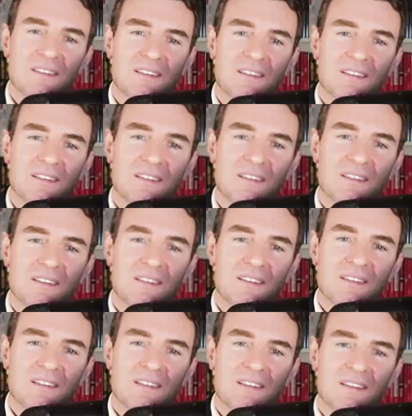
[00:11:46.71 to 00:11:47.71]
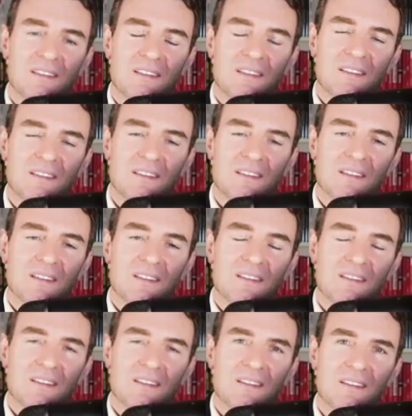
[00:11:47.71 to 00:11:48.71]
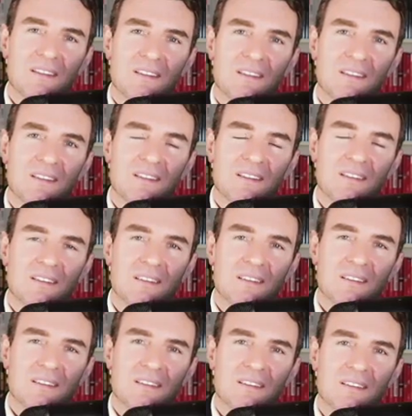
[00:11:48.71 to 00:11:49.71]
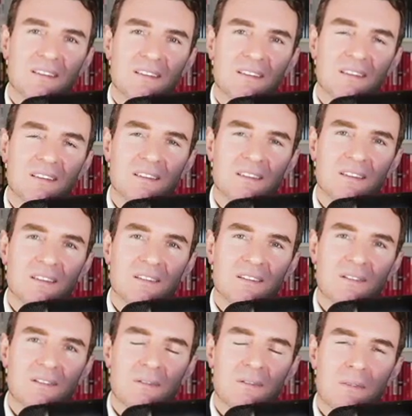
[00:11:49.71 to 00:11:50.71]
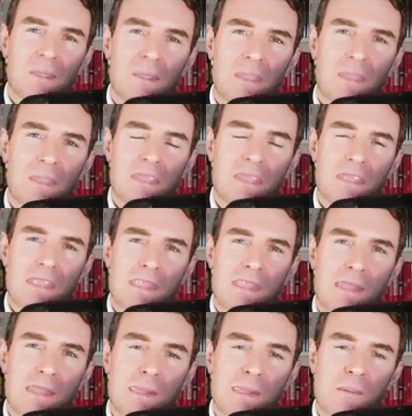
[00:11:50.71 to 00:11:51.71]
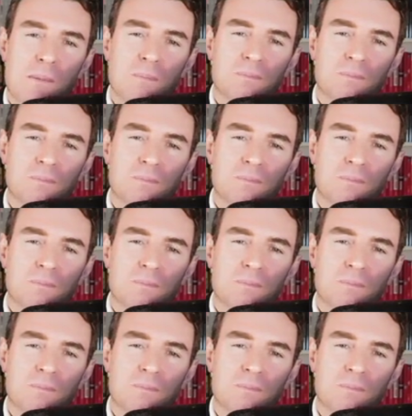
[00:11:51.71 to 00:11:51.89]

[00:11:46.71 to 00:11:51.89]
(not speaking)